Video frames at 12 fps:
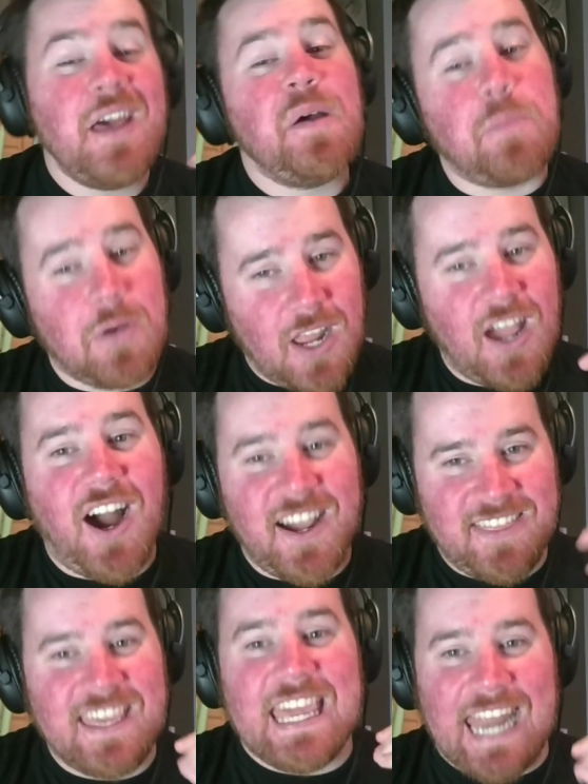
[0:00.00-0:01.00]
But I
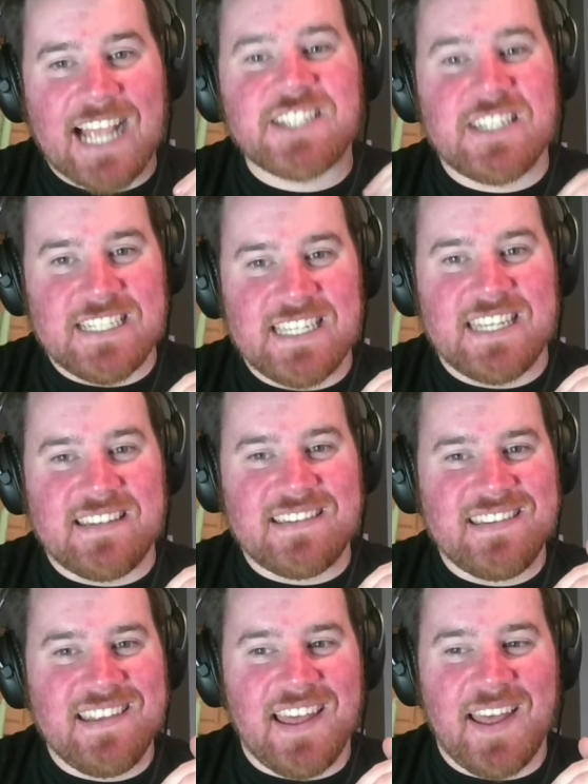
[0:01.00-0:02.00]
think it actually did.
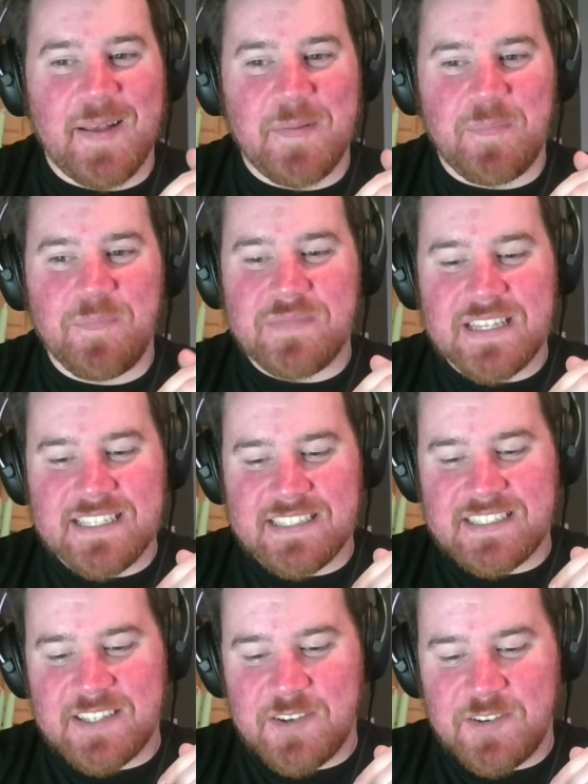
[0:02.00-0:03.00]

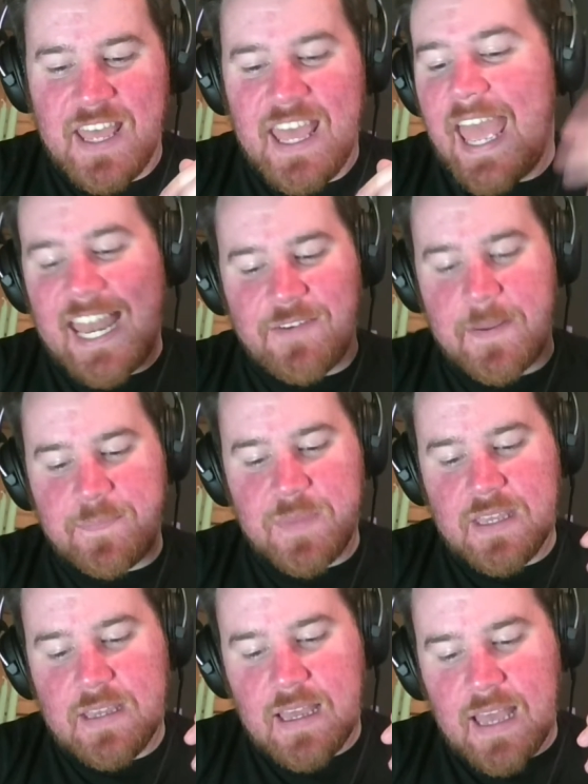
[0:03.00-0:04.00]
So anyway,
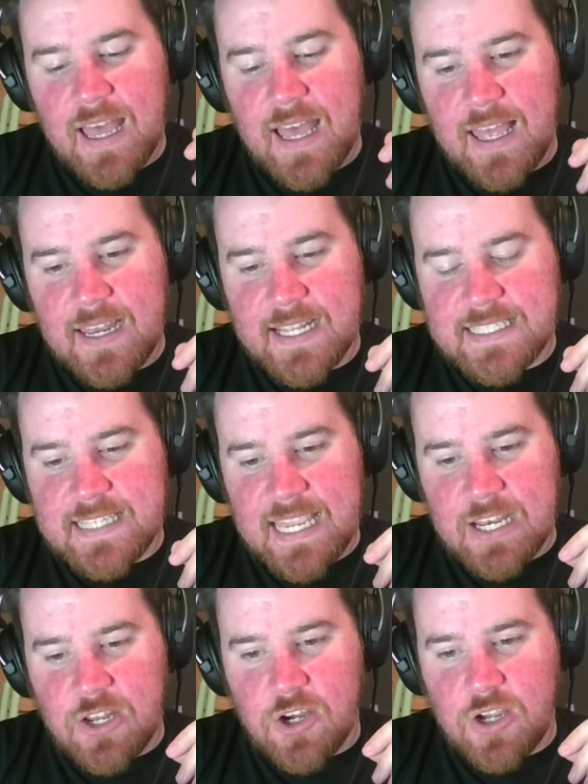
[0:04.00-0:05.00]
let's take
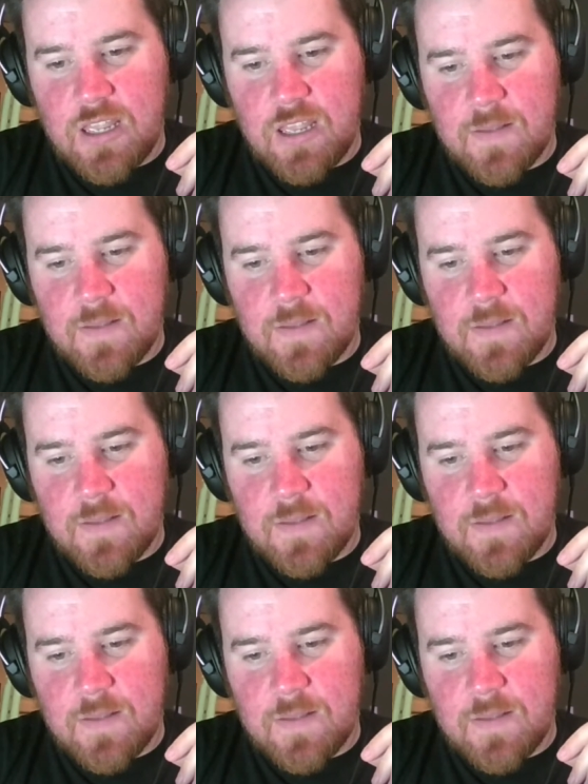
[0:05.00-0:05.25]
a look